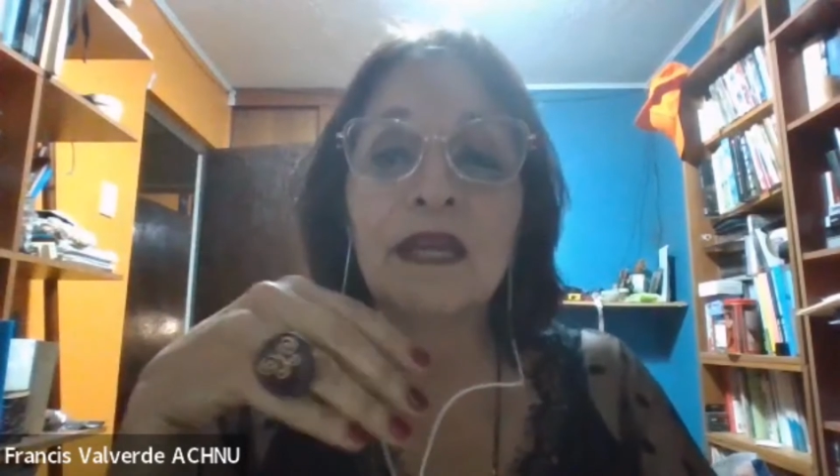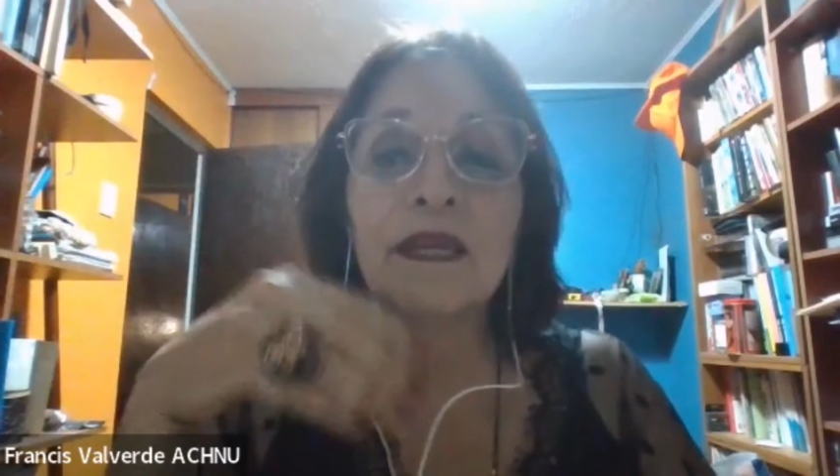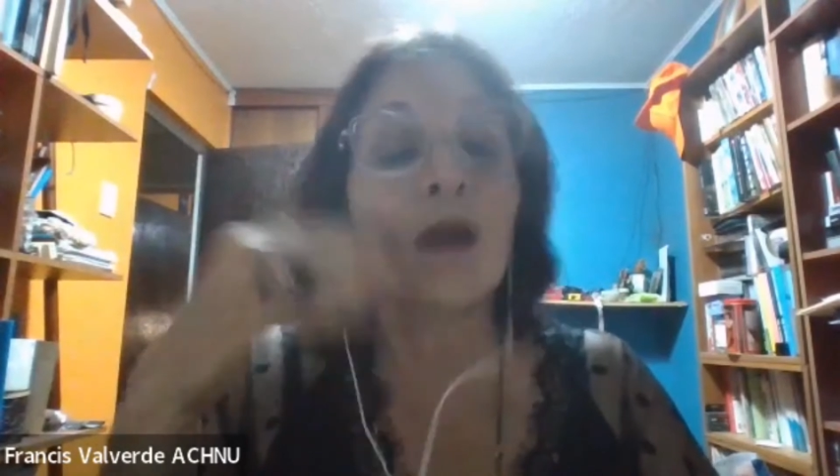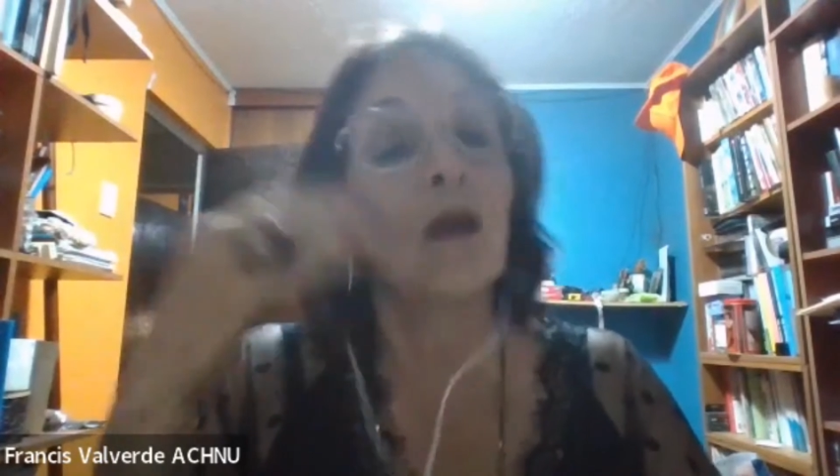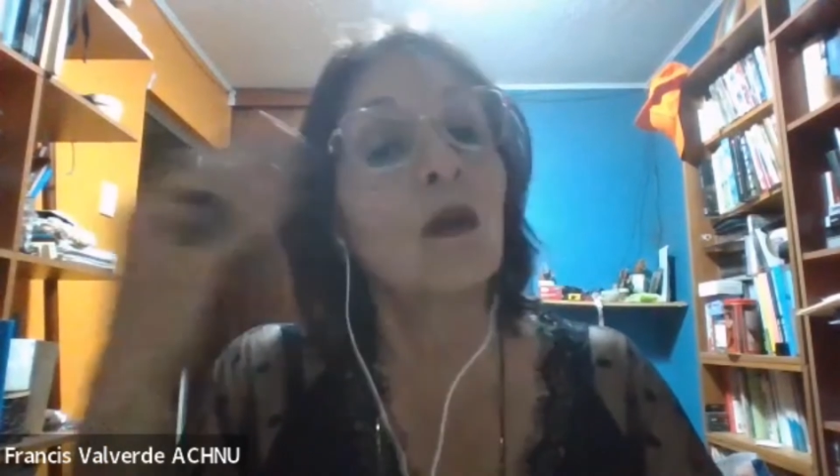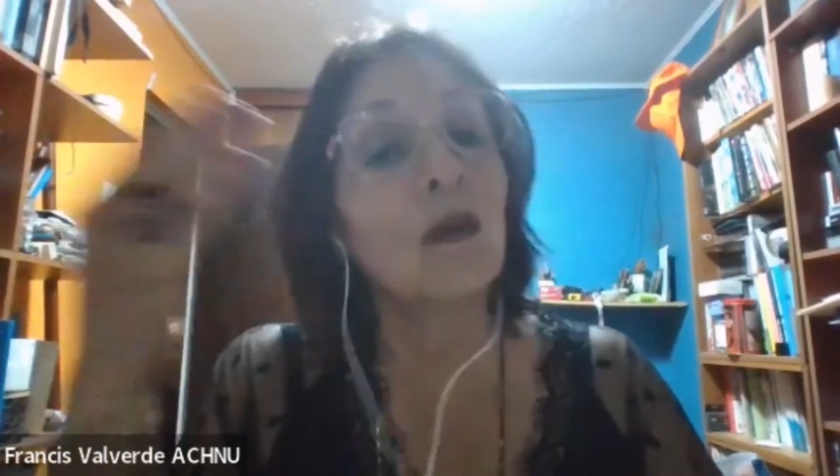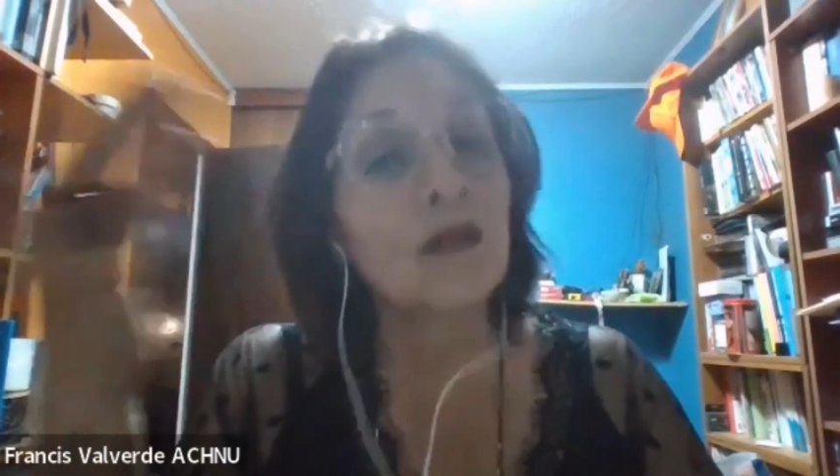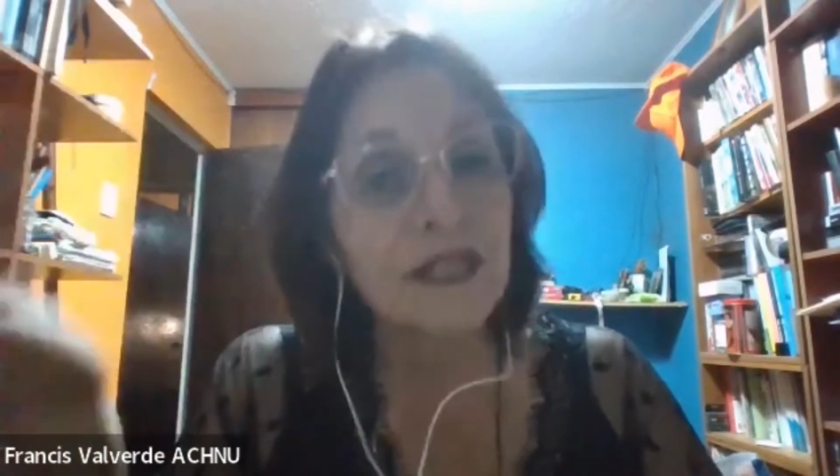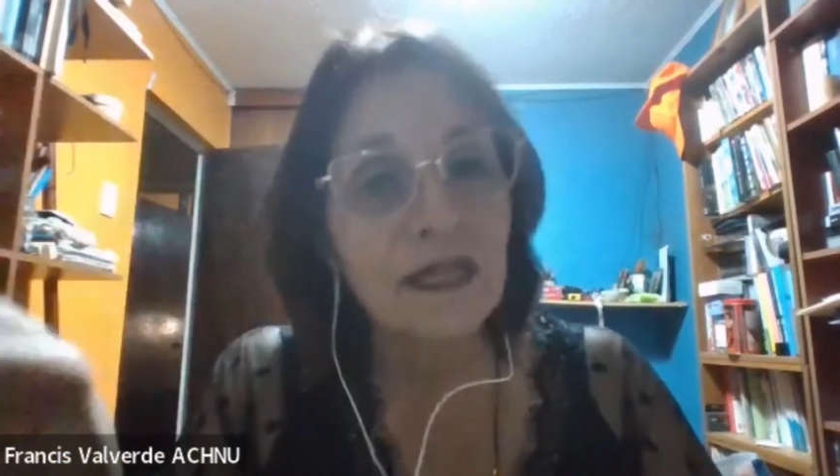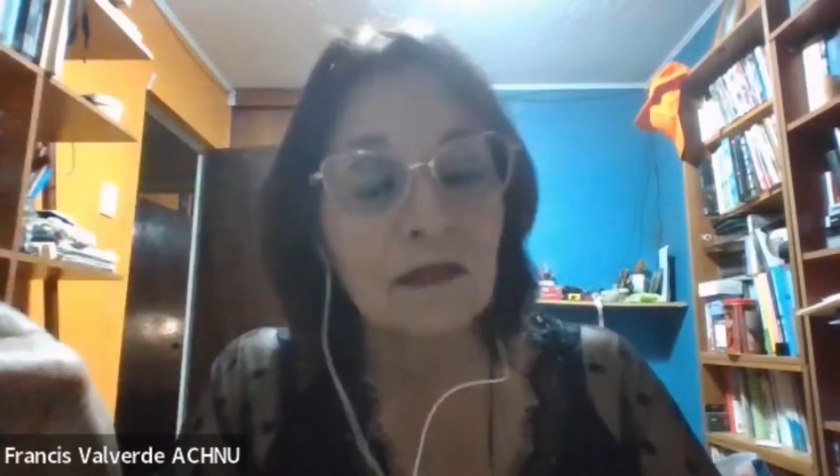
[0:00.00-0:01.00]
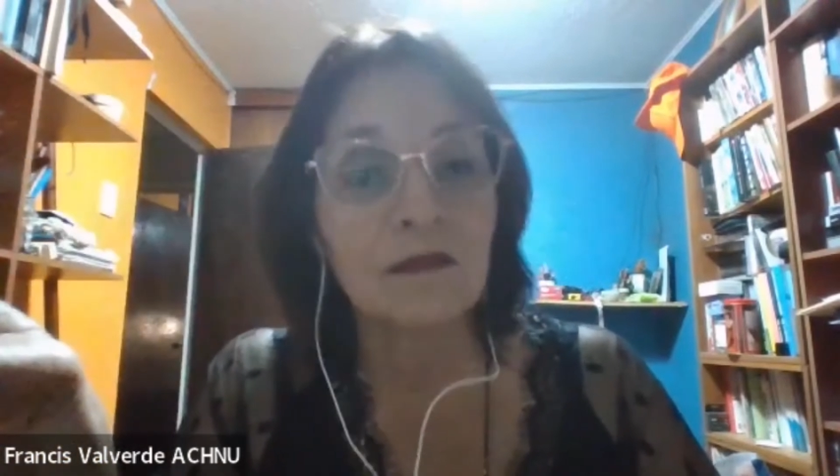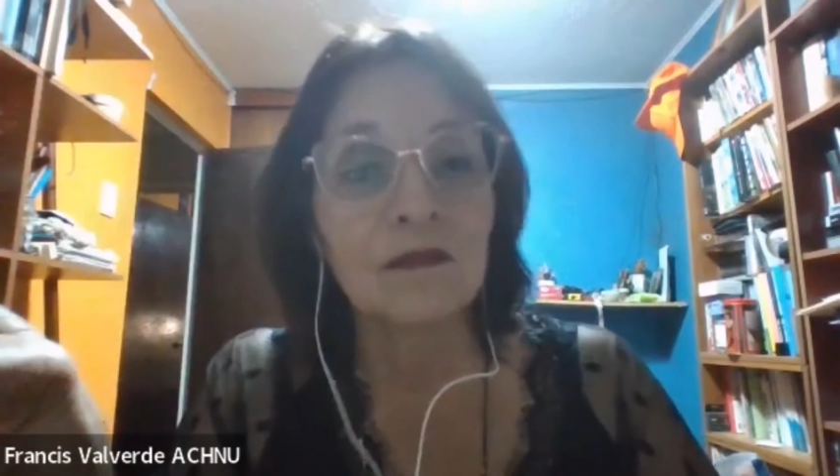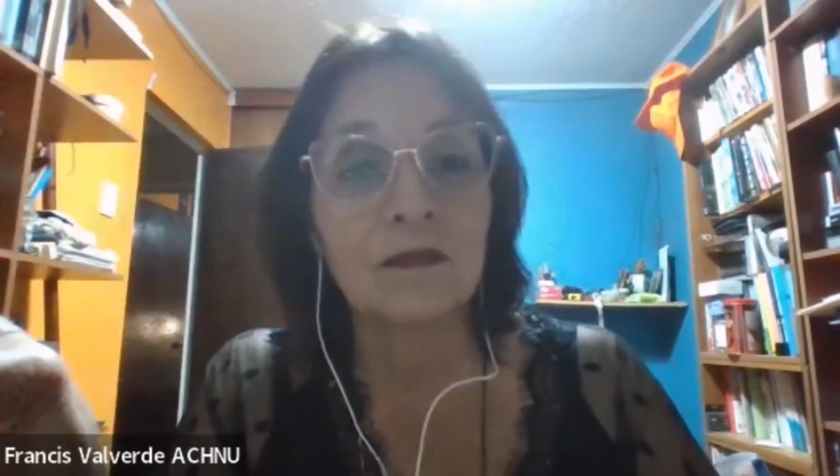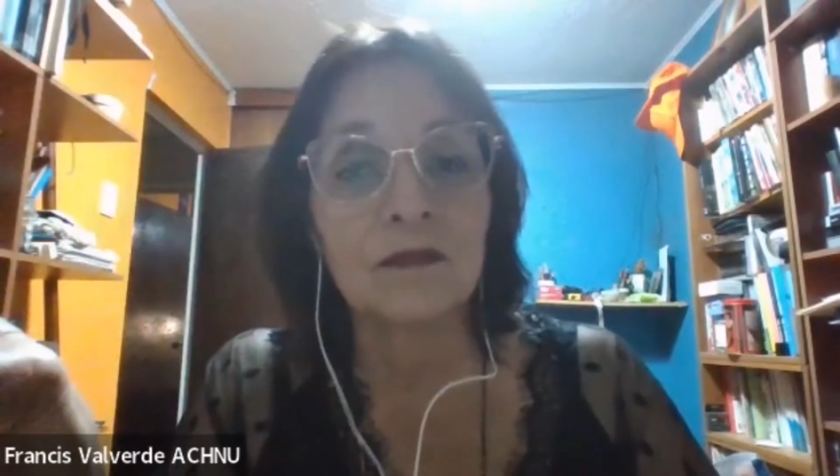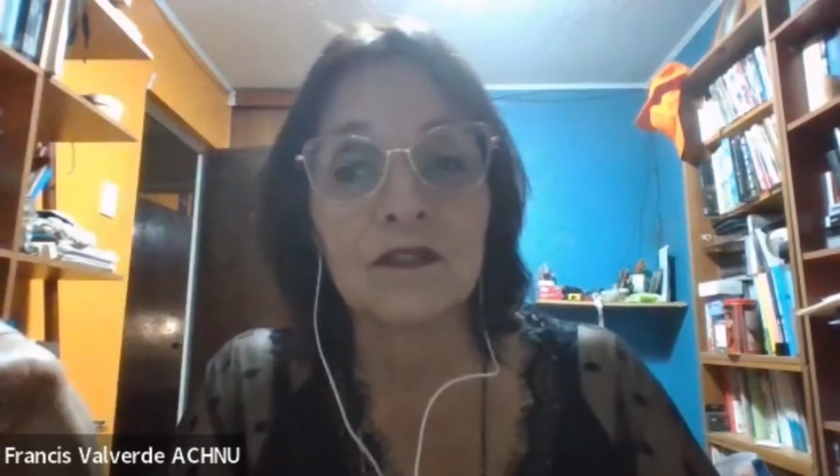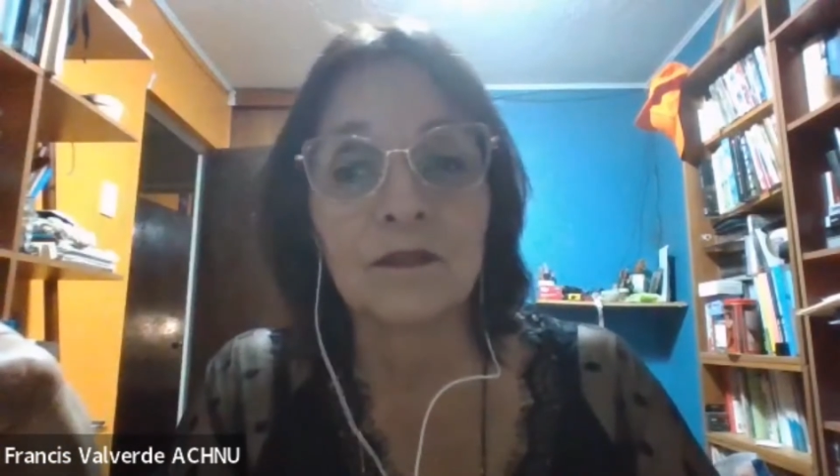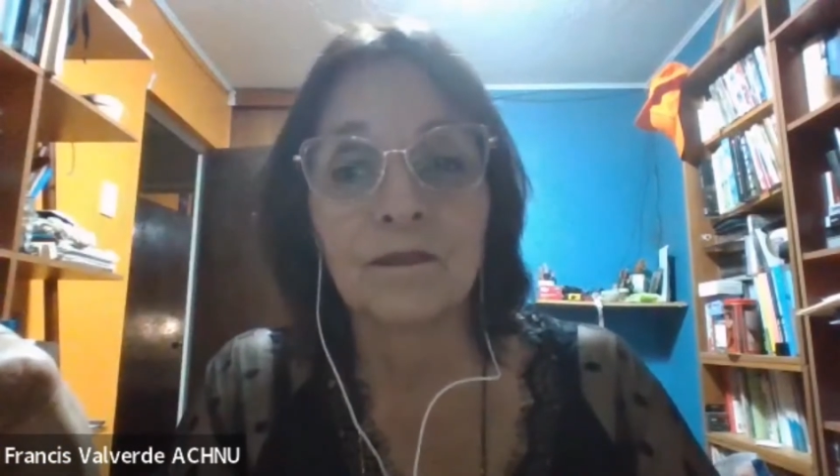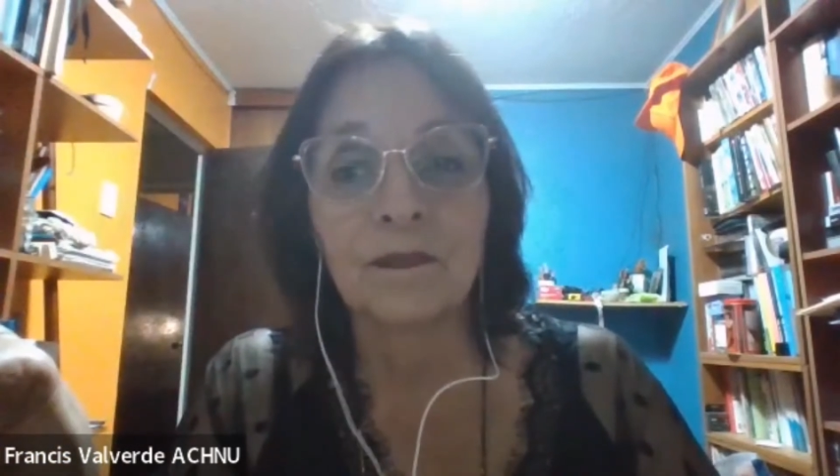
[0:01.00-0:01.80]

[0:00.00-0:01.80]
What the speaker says: an ecological constitution.